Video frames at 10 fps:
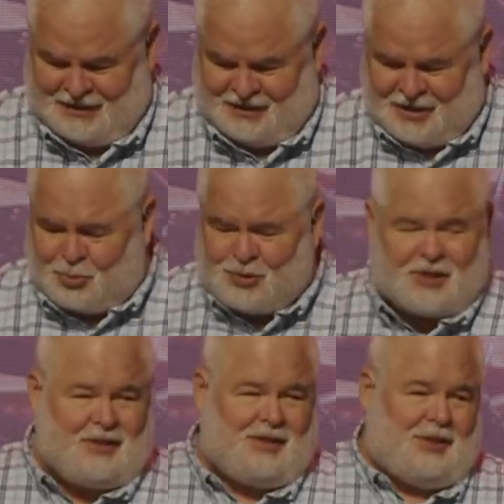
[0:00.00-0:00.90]
This was
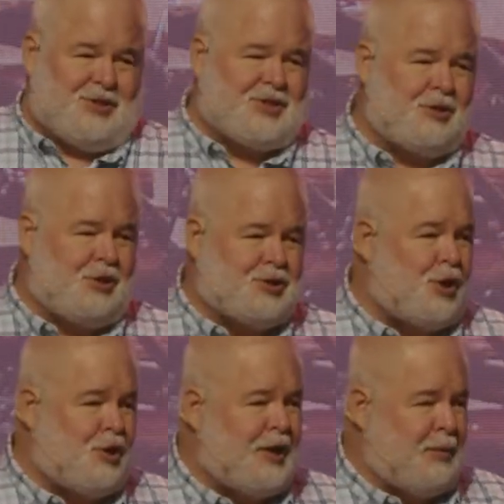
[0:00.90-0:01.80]
considered a
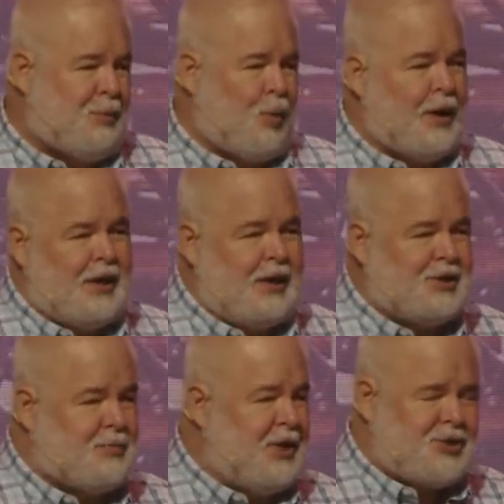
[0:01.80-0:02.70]
turning point in
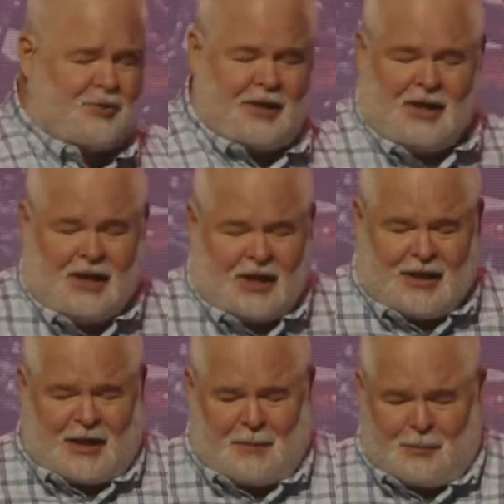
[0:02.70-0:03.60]
his ministry, and a
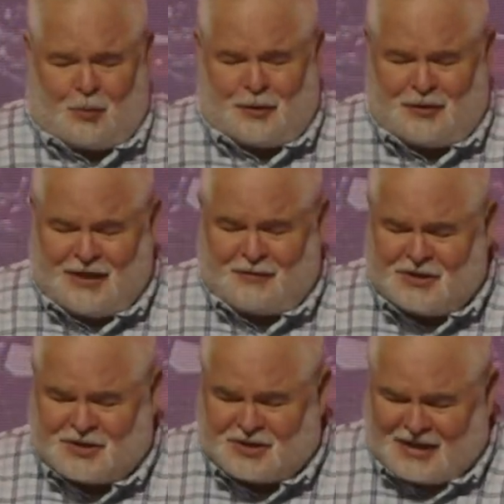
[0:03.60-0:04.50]
lot of people wondered, even
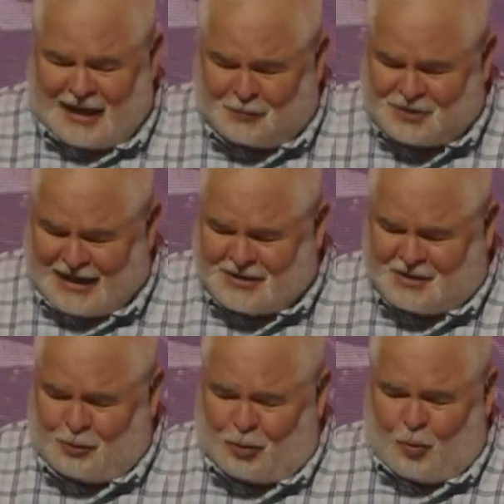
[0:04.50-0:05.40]
his disciples asked him, Lord,